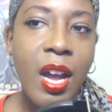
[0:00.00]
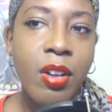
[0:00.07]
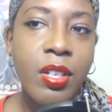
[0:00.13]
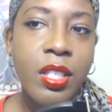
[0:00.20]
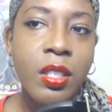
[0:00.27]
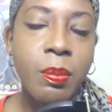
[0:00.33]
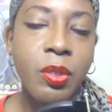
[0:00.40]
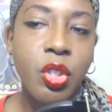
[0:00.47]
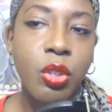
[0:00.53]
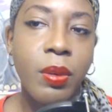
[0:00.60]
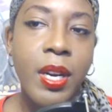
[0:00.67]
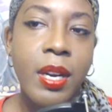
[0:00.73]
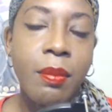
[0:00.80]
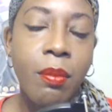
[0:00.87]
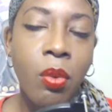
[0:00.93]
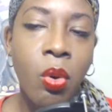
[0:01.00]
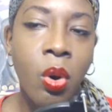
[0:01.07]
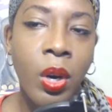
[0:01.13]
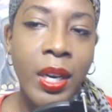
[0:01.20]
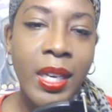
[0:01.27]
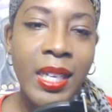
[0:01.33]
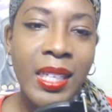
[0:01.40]
he's portrayed more
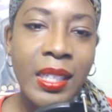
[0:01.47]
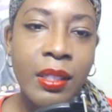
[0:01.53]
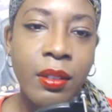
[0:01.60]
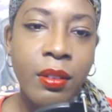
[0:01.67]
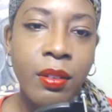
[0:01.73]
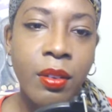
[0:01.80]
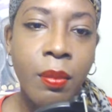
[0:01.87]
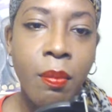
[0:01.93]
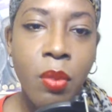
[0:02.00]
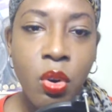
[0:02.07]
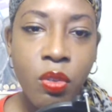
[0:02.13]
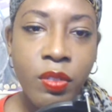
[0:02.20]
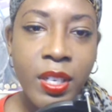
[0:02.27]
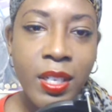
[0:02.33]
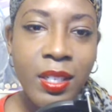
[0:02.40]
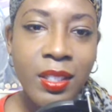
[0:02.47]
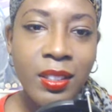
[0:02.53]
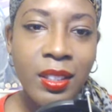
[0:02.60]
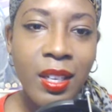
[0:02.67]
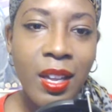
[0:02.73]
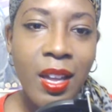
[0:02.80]
in the movies.